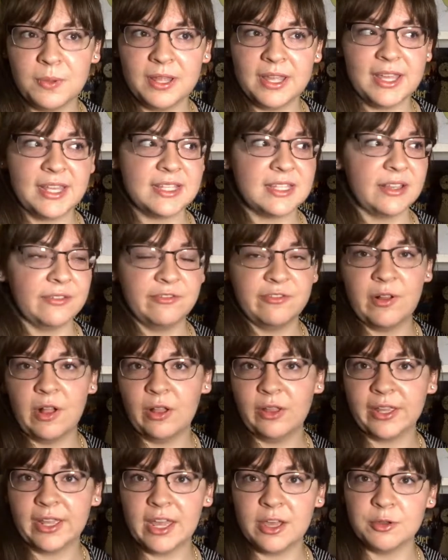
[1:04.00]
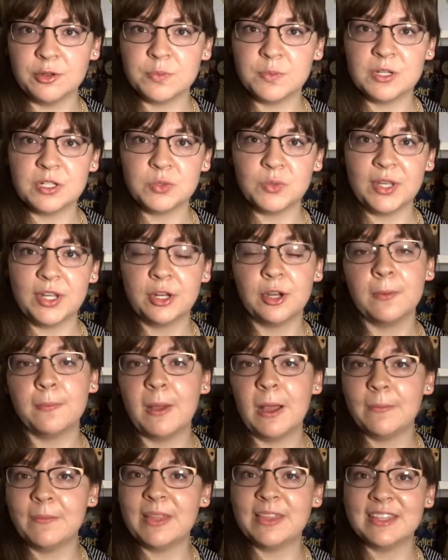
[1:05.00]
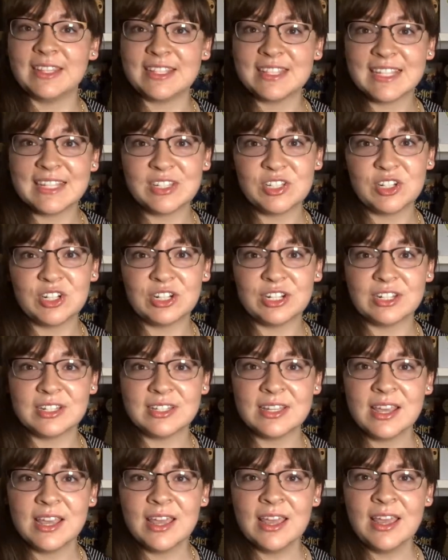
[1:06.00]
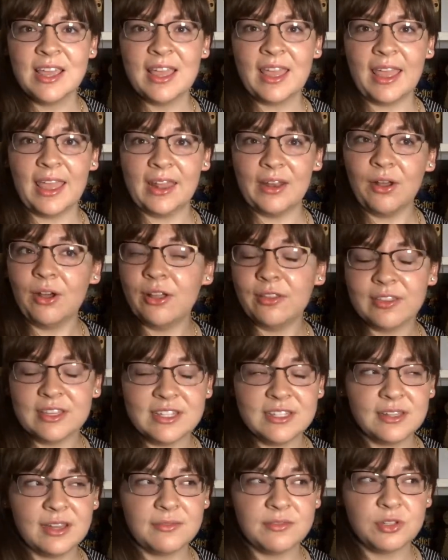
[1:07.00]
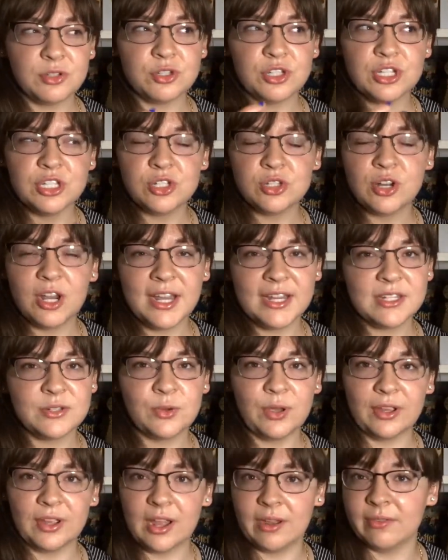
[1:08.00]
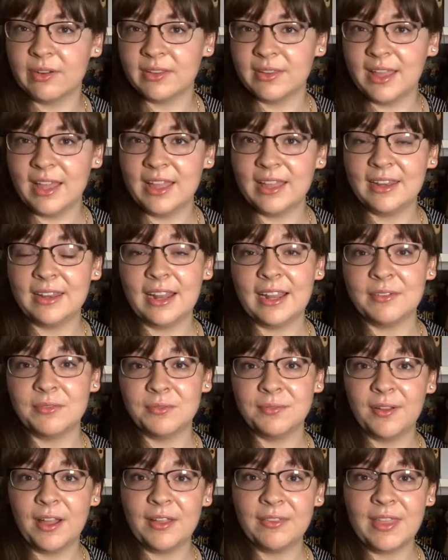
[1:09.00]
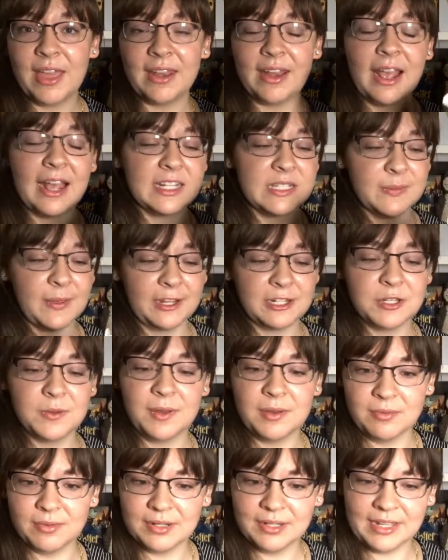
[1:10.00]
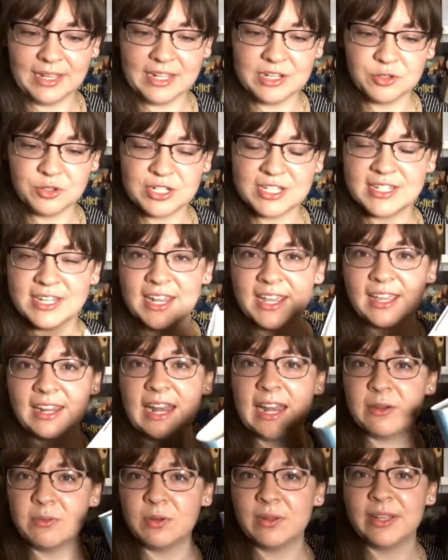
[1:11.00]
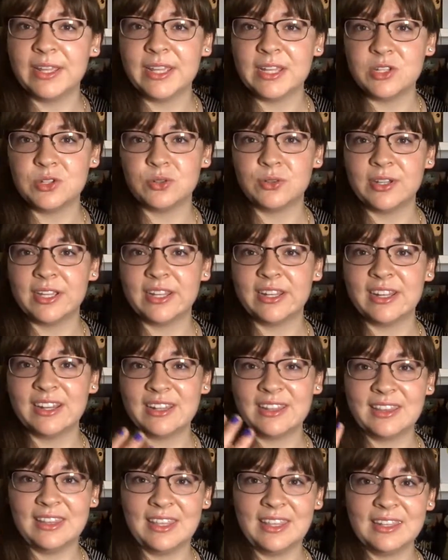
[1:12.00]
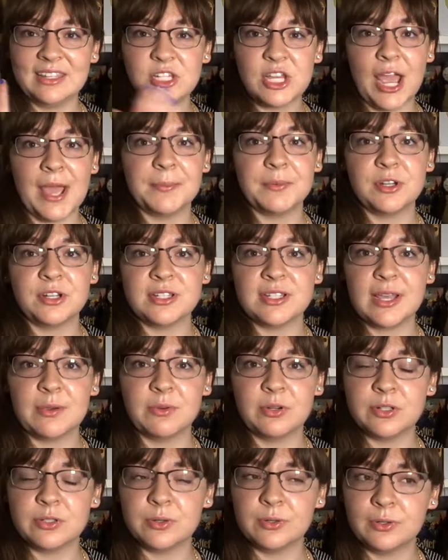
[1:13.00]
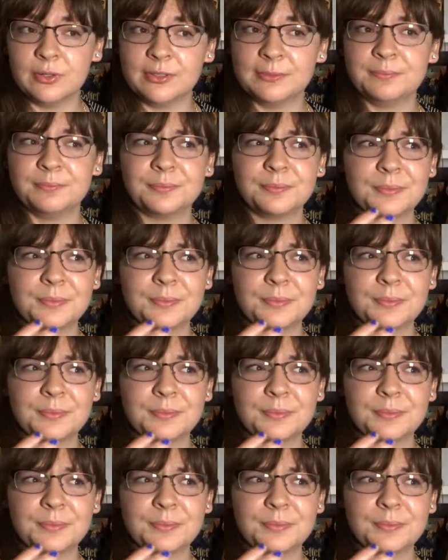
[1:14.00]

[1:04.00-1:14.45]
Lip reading: place, a falling out between her mom and the sisters, and all this stuff. So she's trying to uncover that, and I found that aspect to be really interesting, and I really enjoyed the chapters that were told